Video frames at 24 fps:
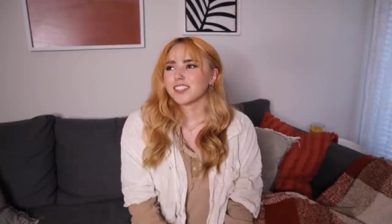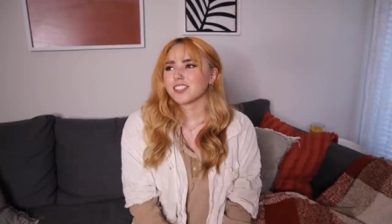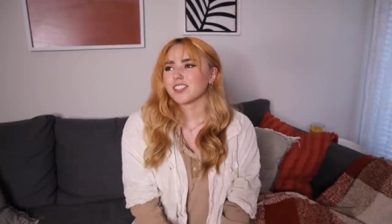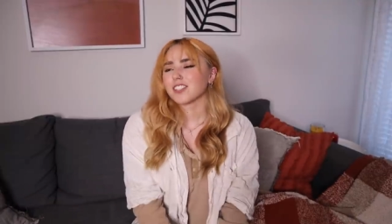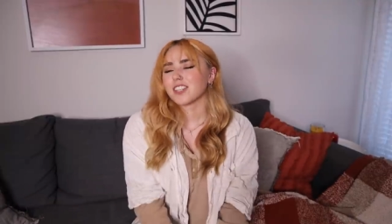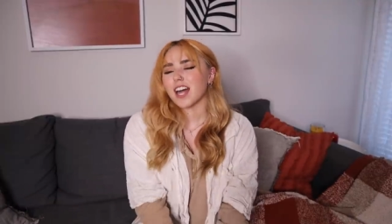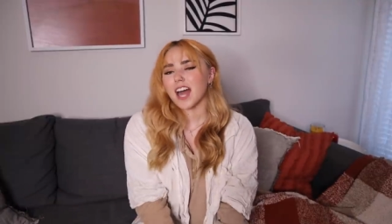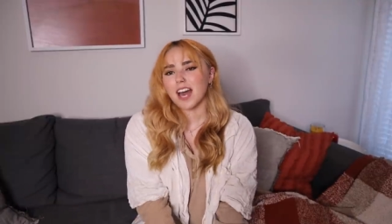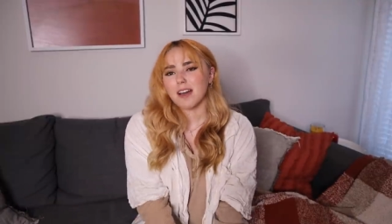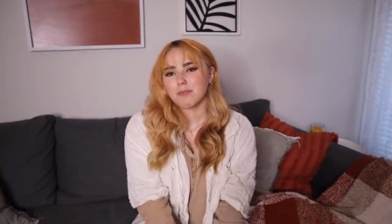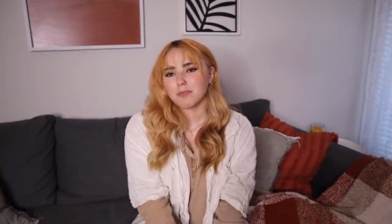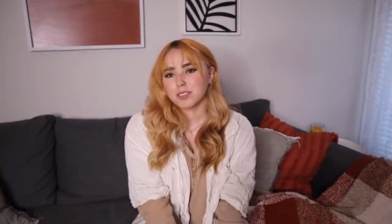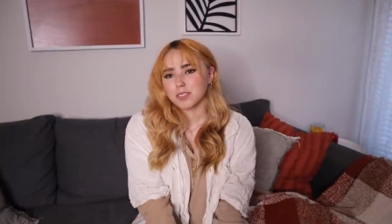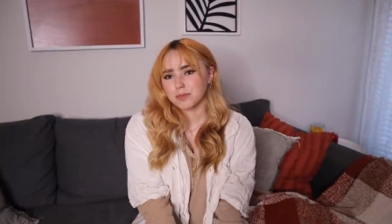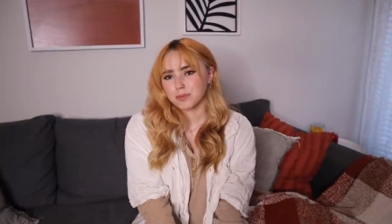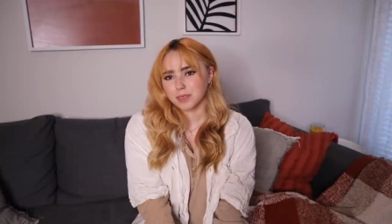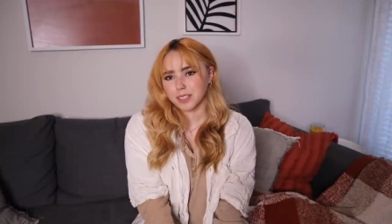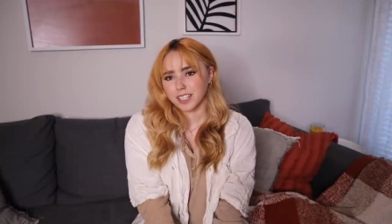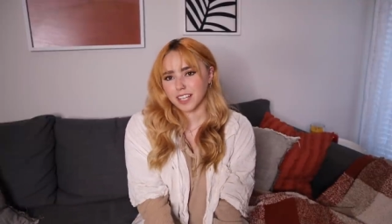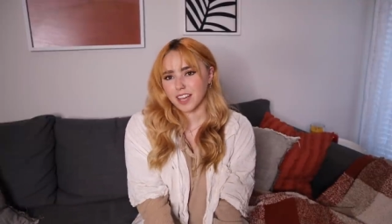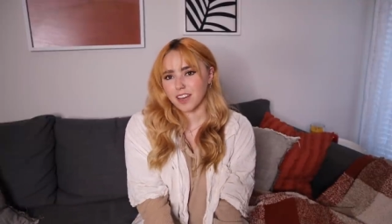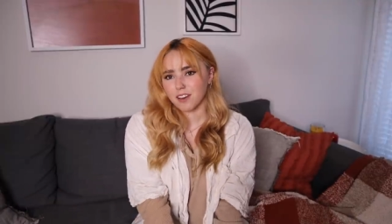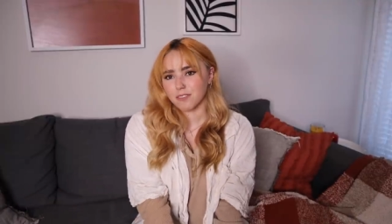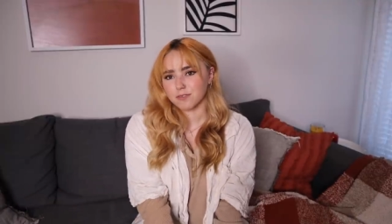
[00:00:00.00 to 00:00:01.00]
So that was
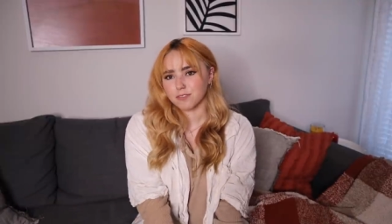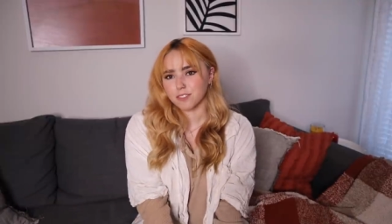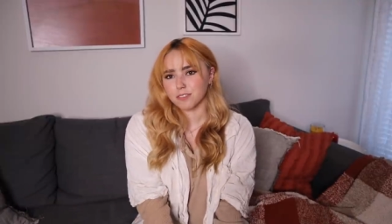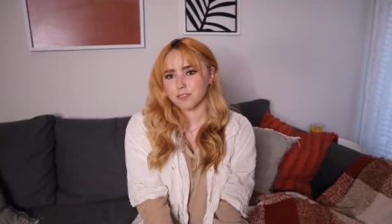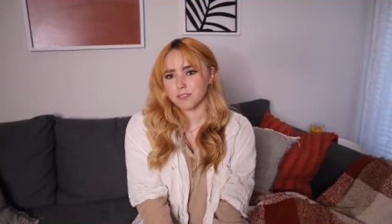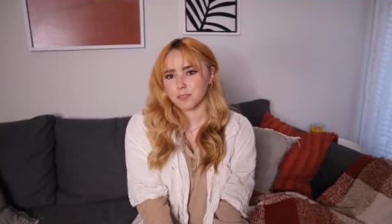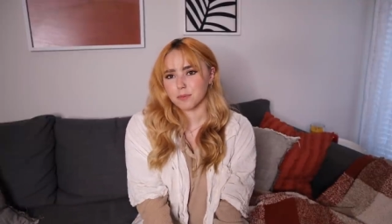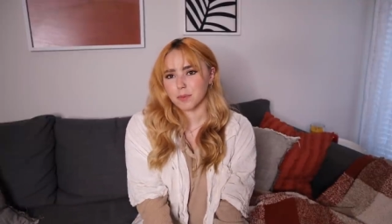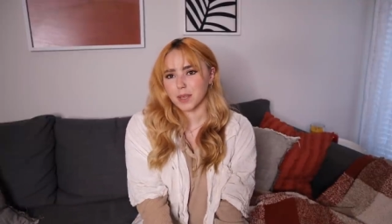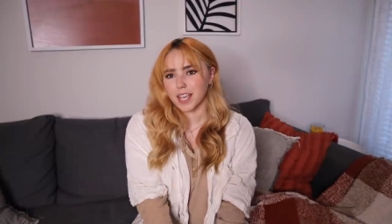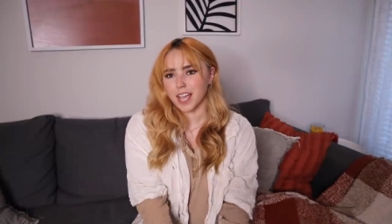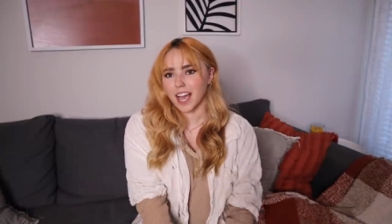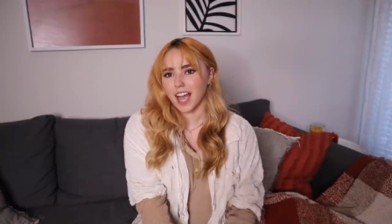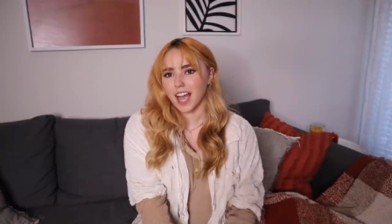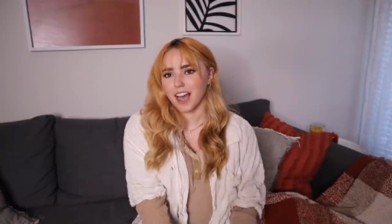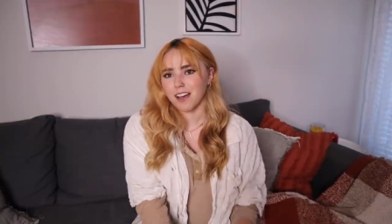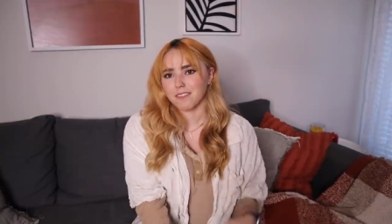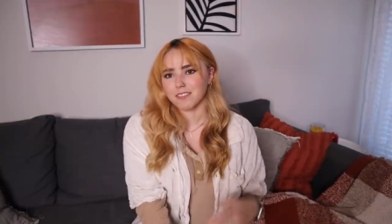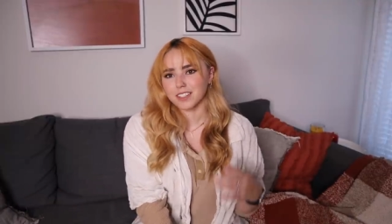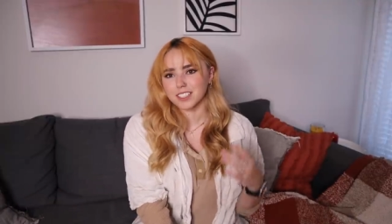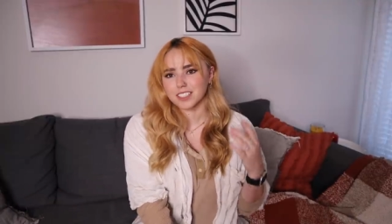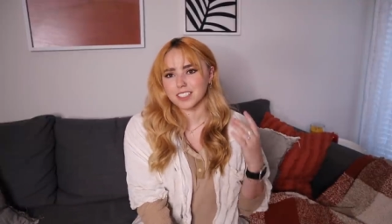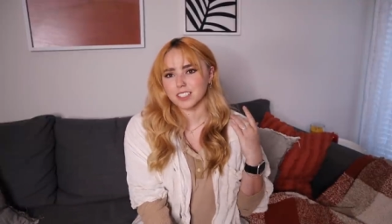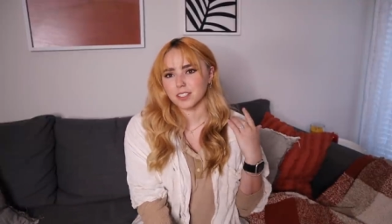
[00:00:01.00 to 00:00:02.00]
really helpful for me
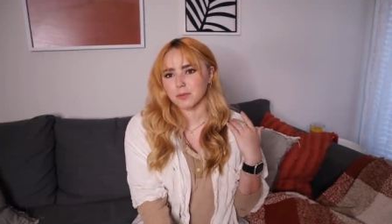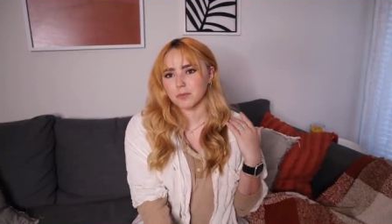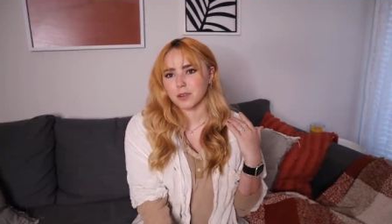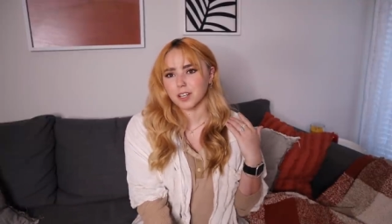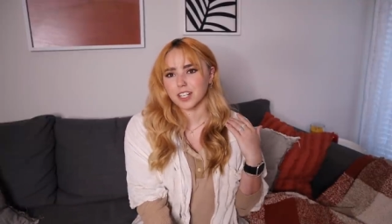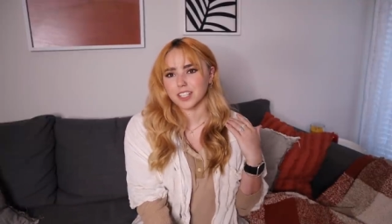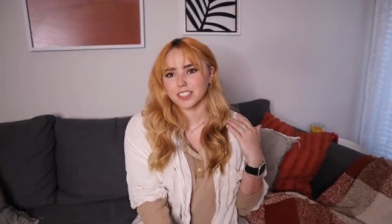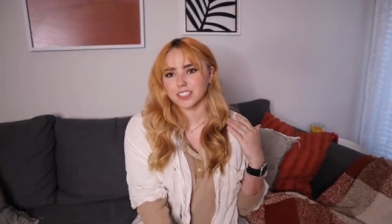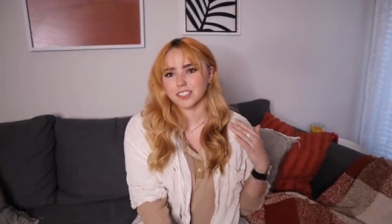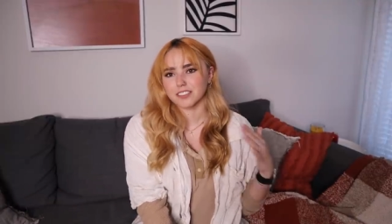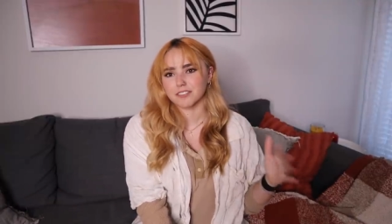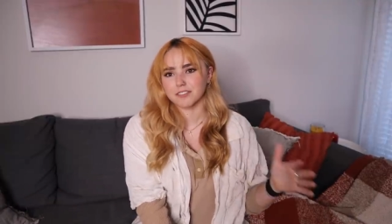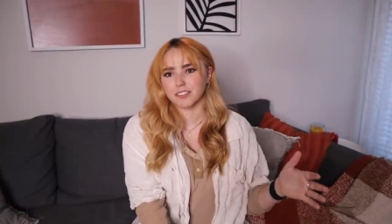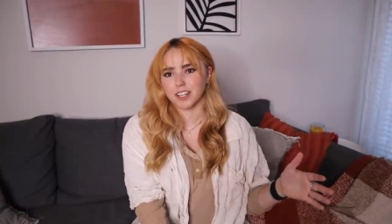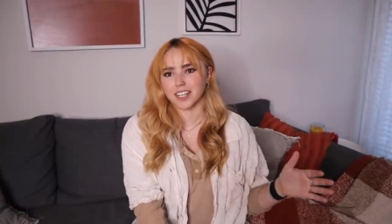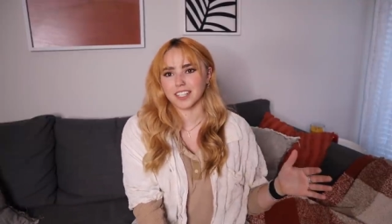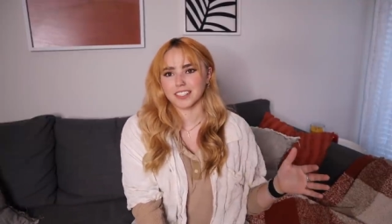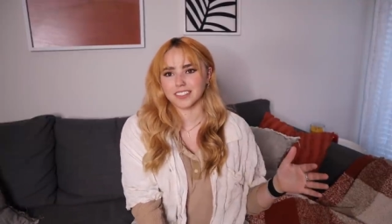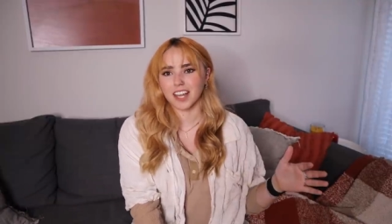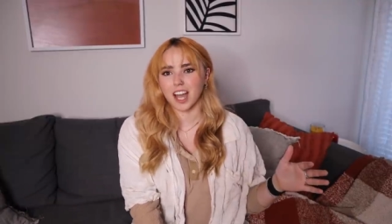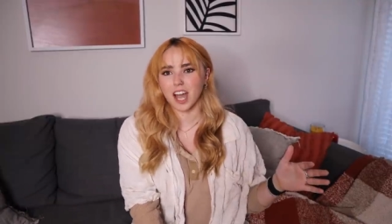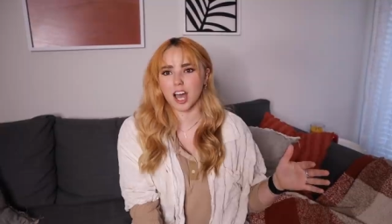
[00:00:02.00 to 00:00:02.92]
having somewhere to vent.